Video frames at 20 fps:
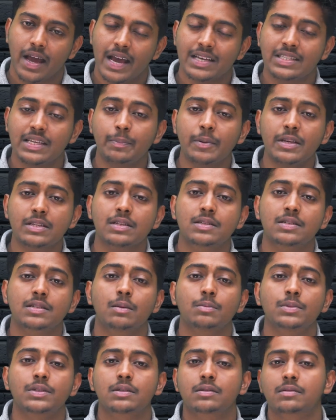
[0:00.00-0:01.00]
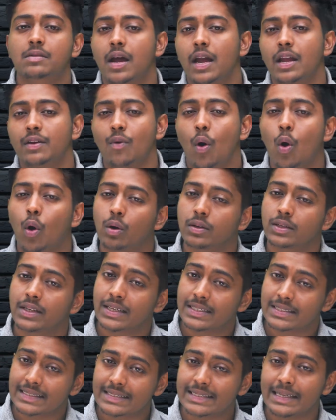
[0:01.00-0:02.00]
SAP systems thrive on
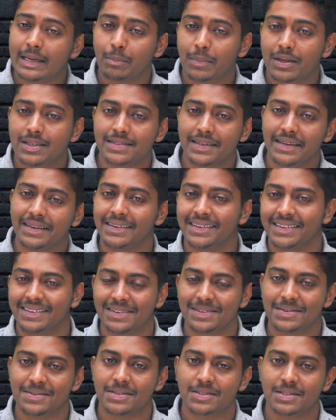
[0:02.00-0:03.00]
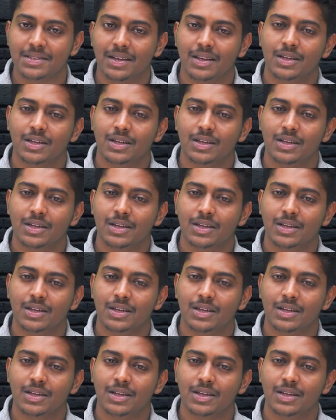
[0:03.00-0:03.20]
seamless integrations.